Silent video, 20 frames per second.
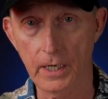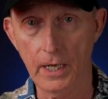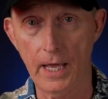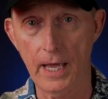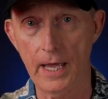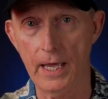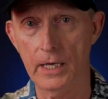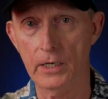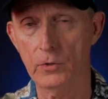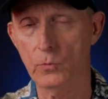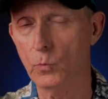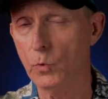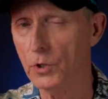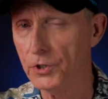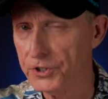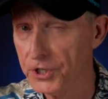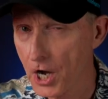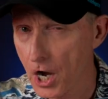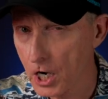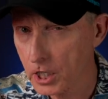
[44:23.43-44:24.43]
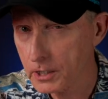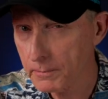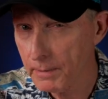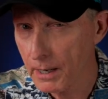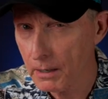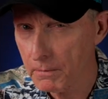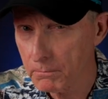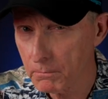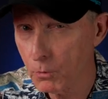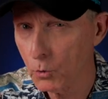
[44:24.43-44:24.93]
And we'll talk
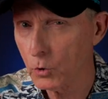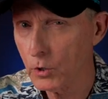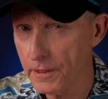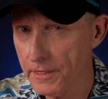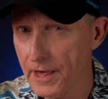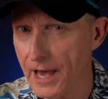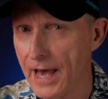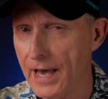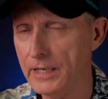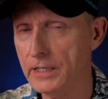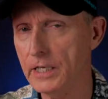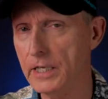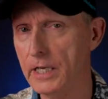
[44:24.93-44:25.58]
about more of that